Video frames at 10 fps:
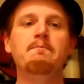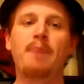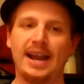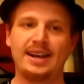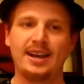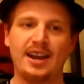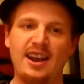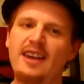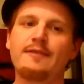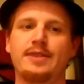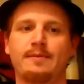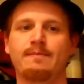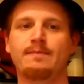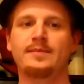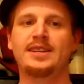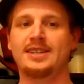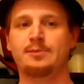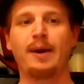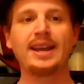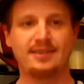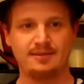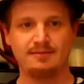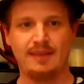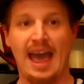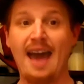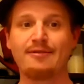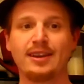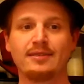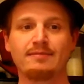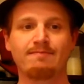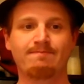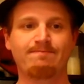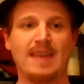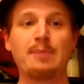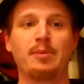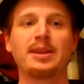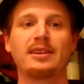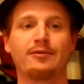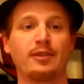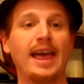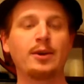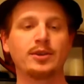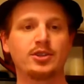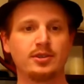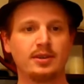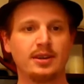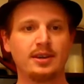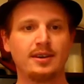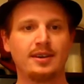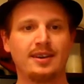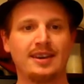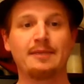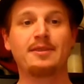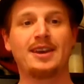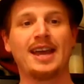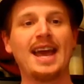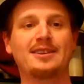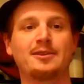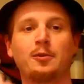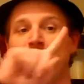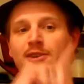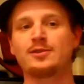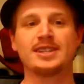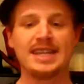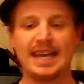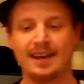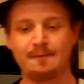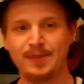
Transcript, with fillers: But none of them, despite having capability for language, can connect what you just did.